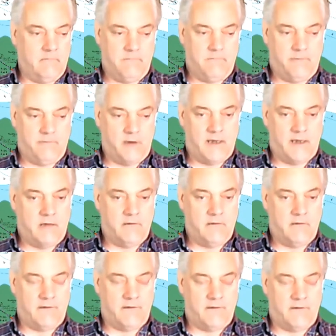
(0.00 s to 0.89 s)
for
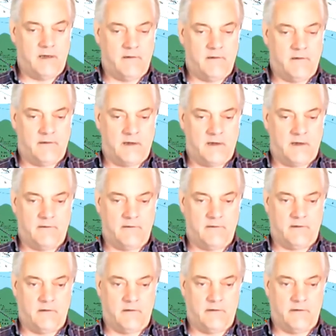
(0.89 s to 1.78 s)
hours and hours and hours
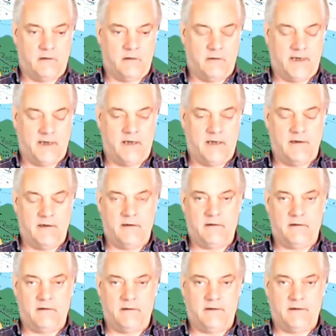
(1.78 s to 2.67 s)
on end,
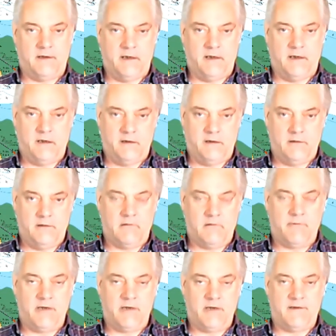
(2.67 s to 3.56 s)
your
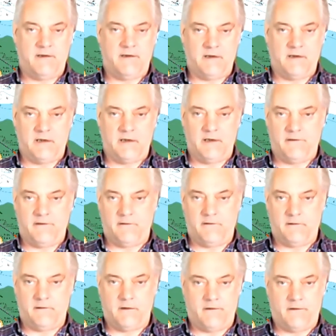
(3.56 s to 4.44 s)
ability to learn is
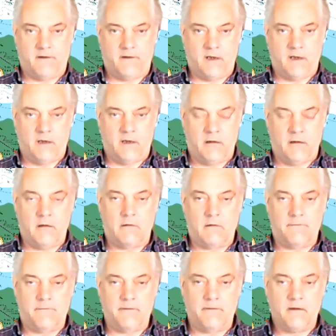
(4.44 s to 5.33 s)
just going to tail off.